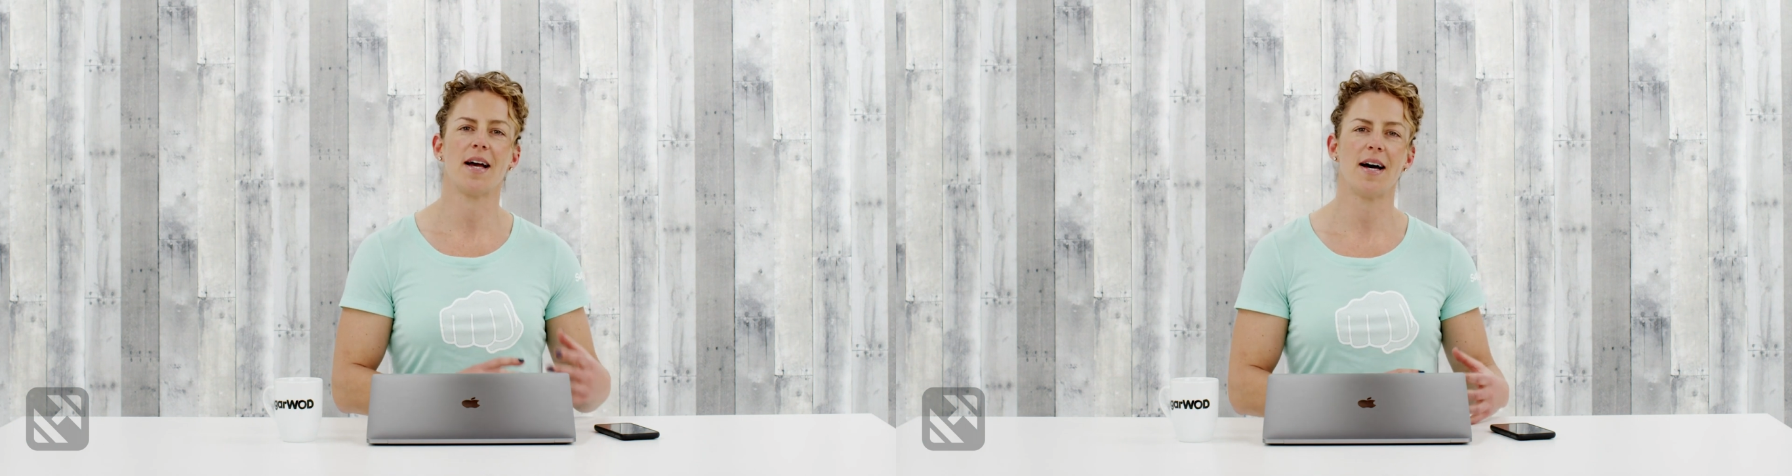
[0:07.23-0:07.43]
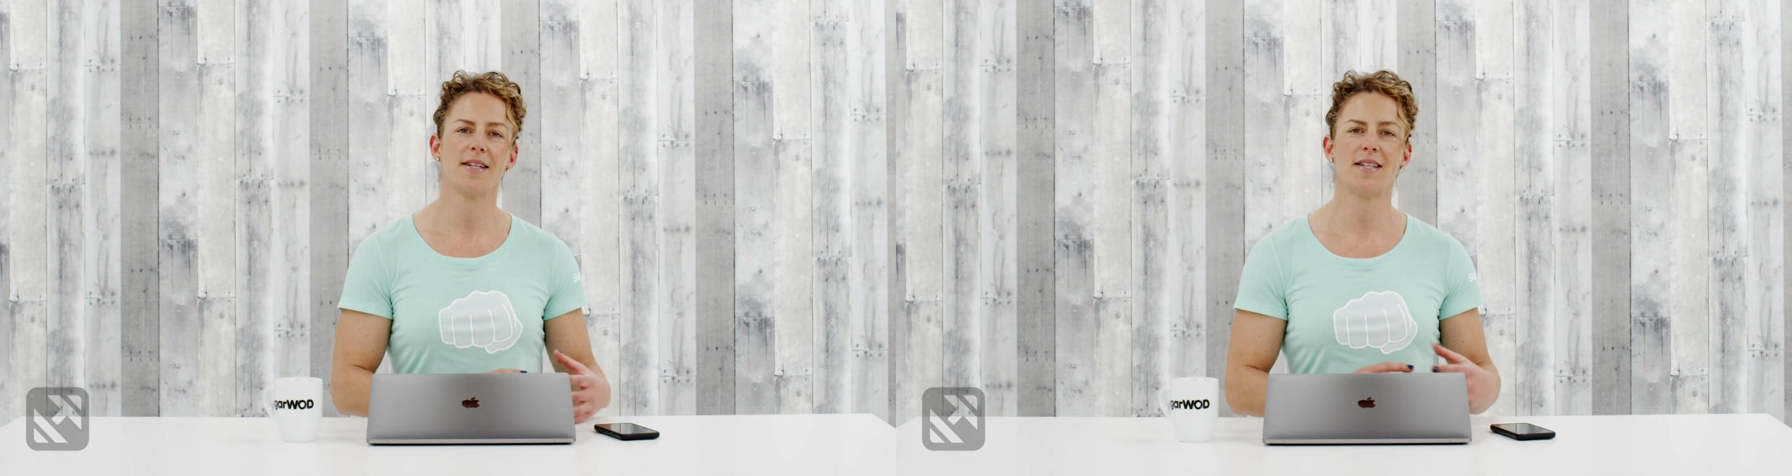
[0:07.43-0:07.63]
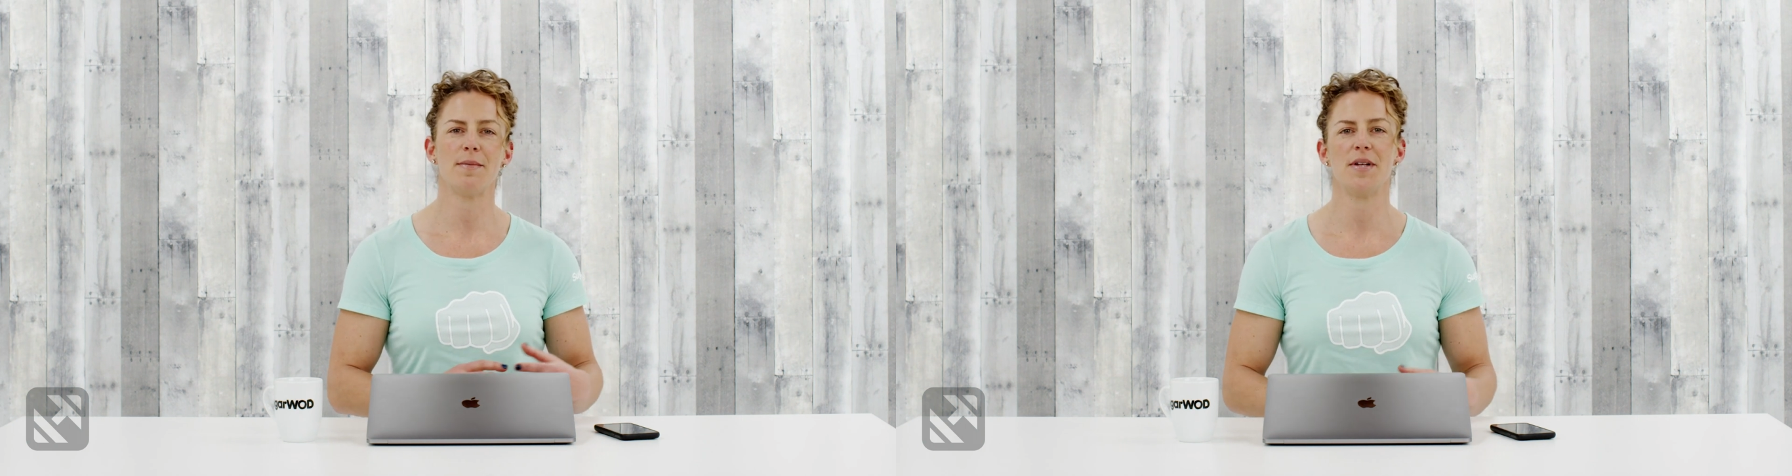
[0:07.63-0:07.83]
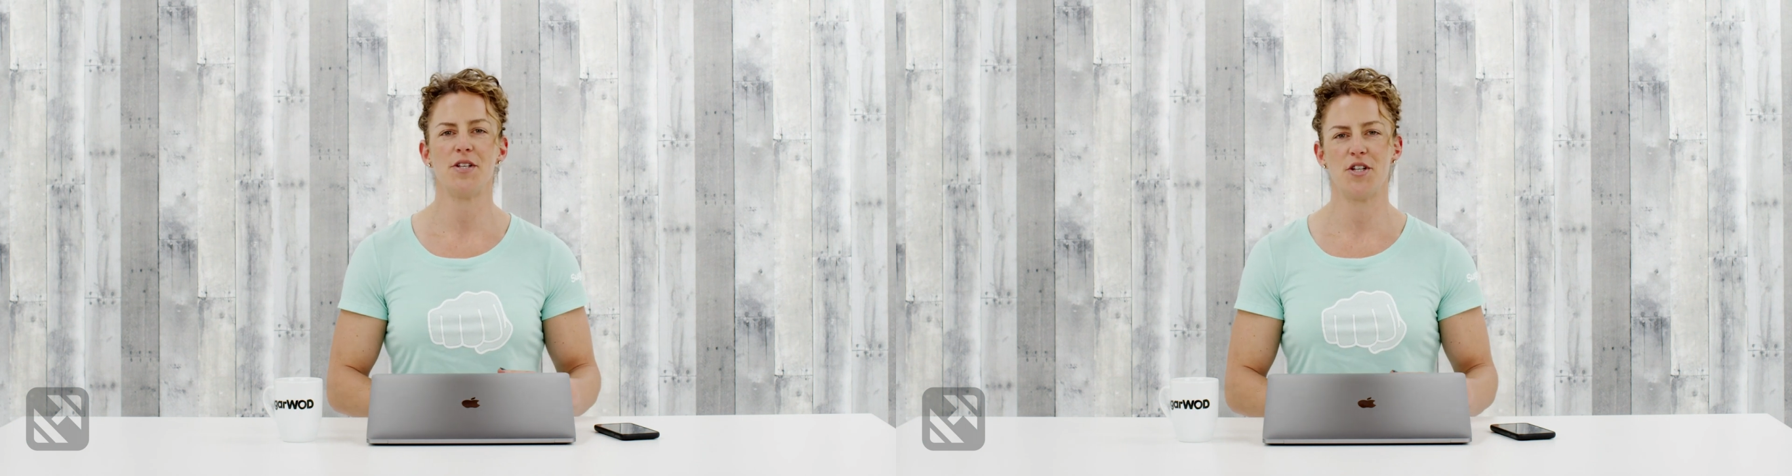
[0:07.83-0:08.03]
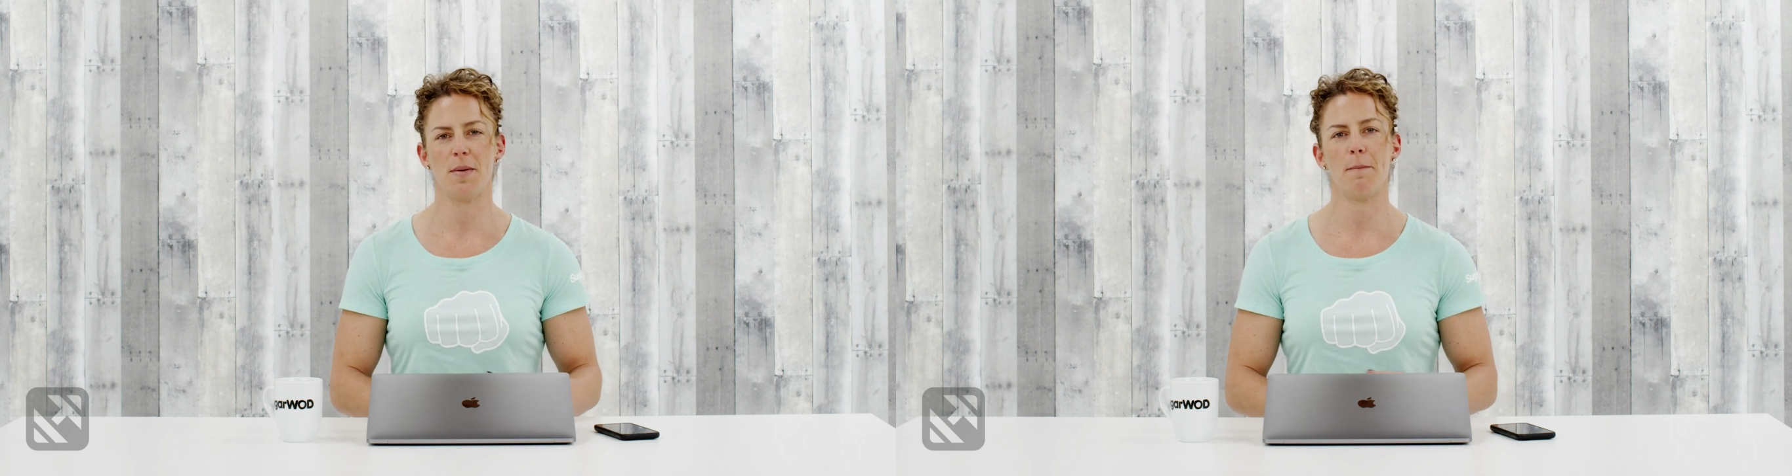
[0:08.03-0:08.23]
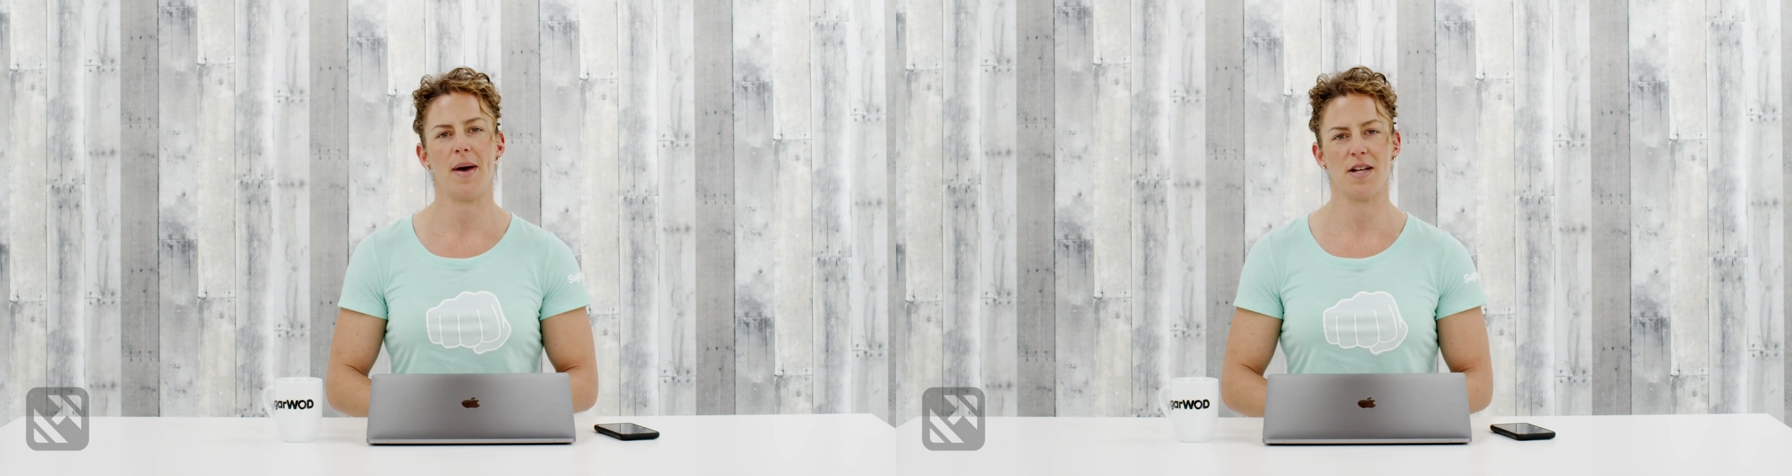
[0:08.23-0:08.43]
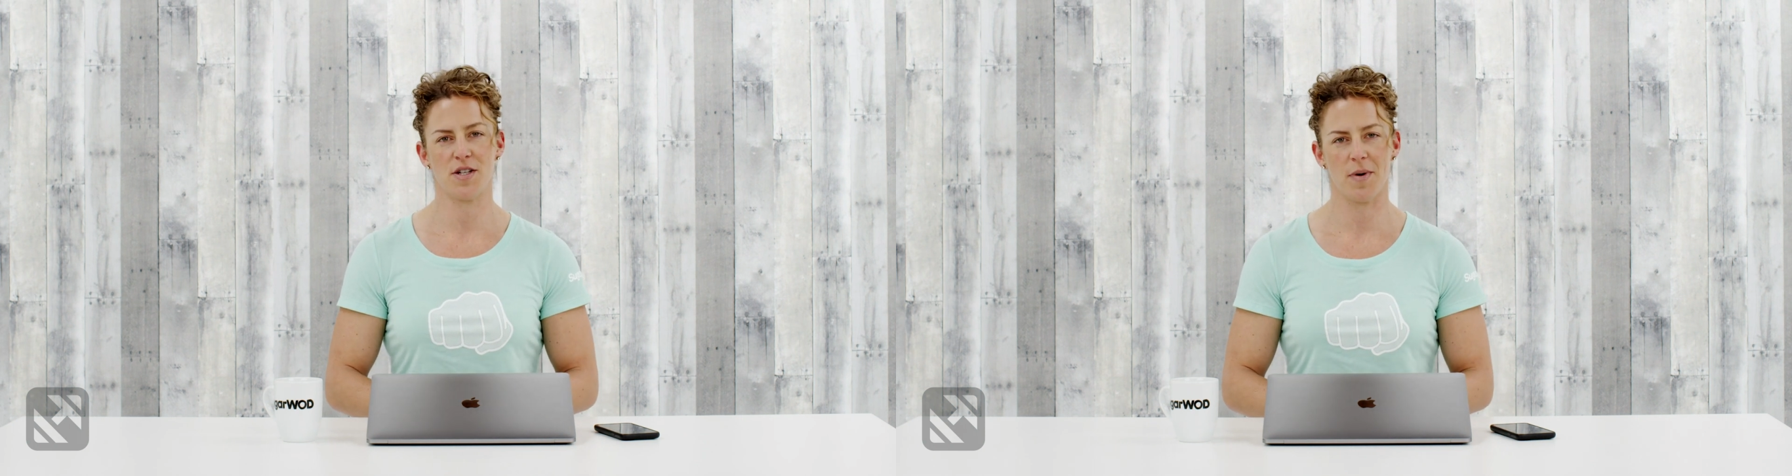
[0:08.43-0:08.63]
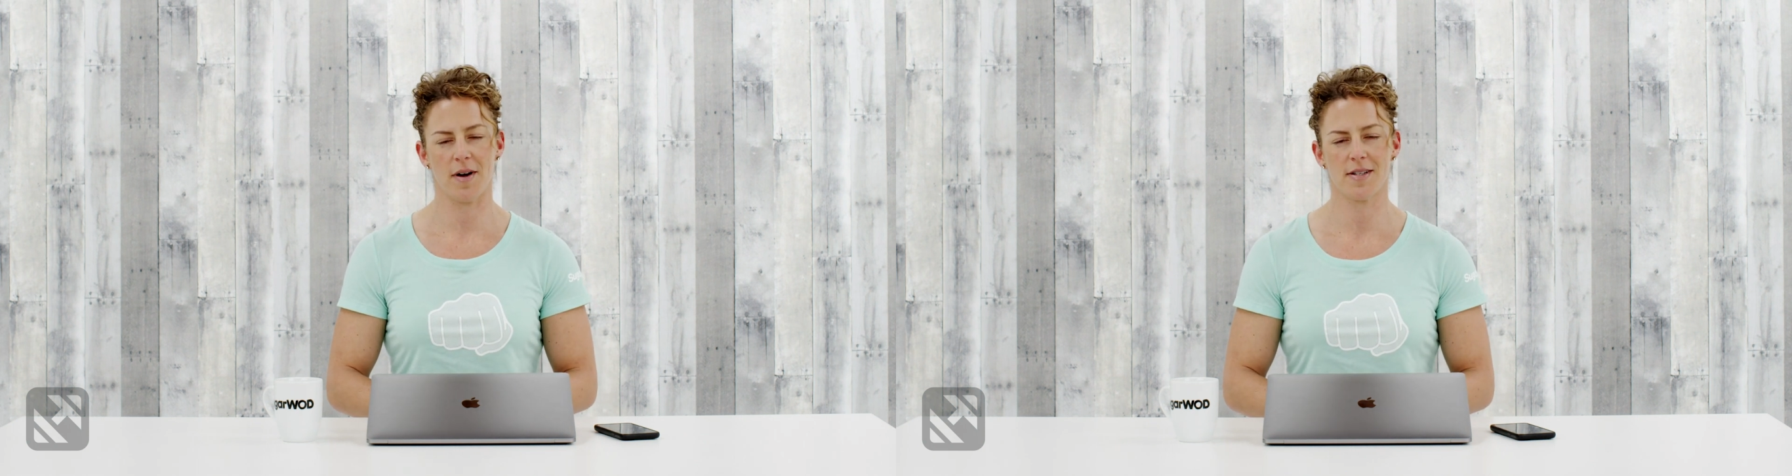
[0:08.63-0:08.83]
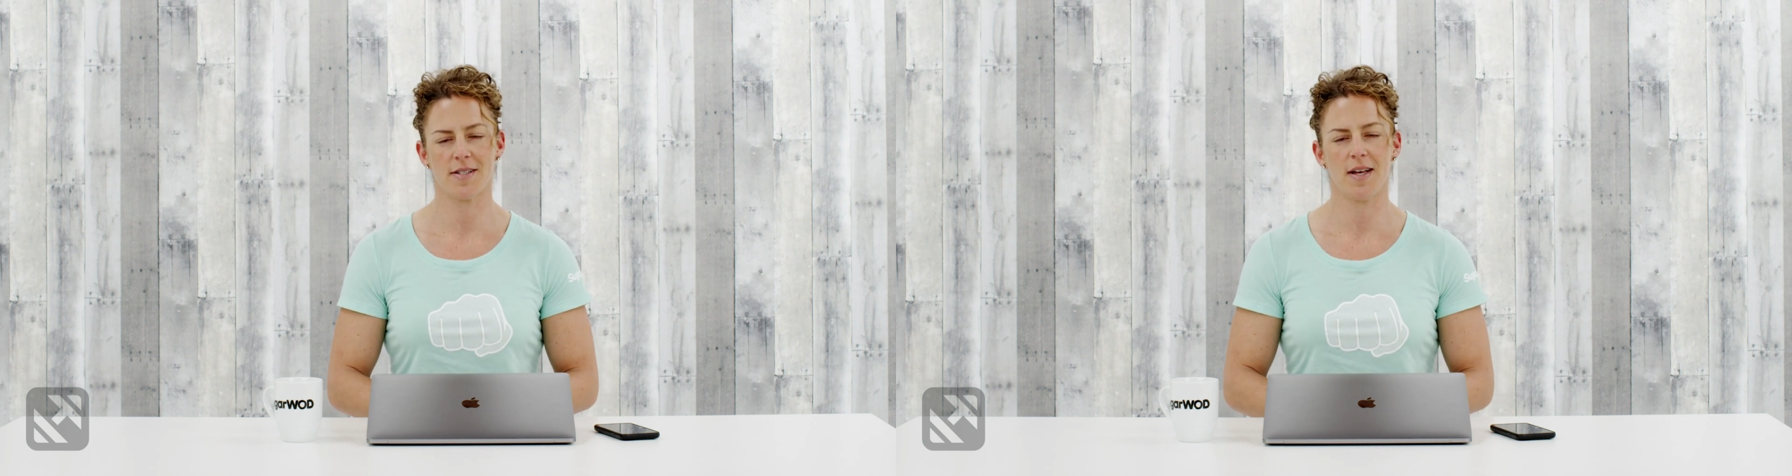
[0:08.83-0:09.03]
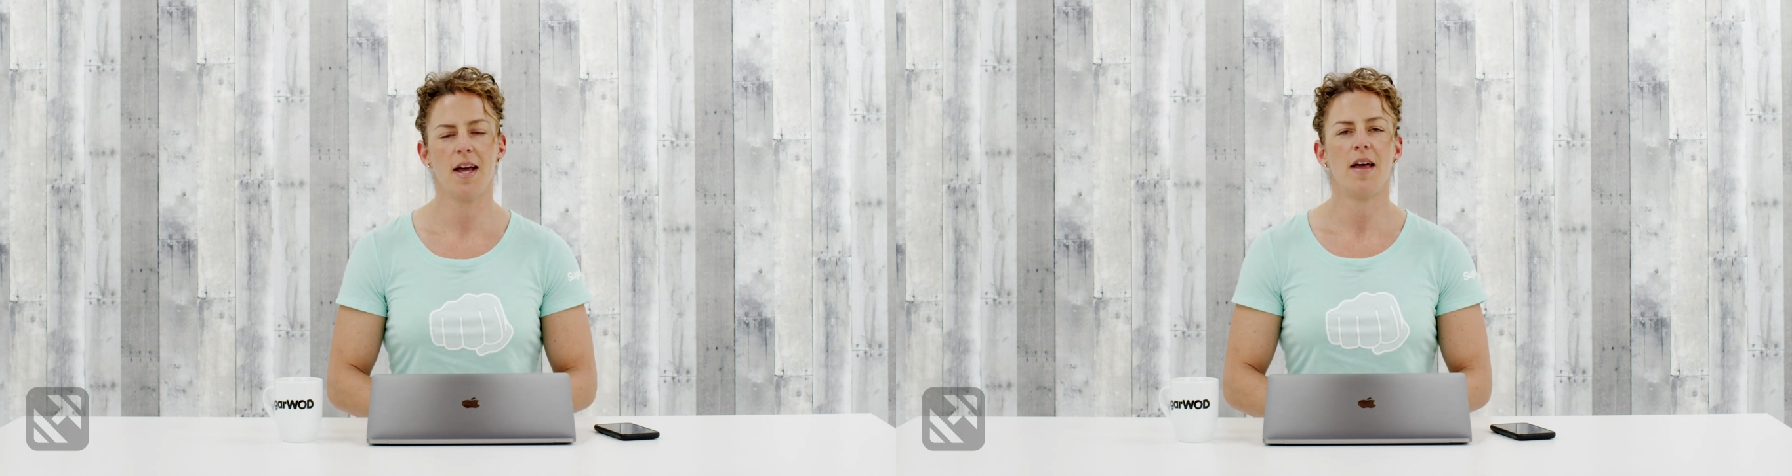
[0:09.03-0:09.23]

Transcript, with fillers: custom gym benchmarks.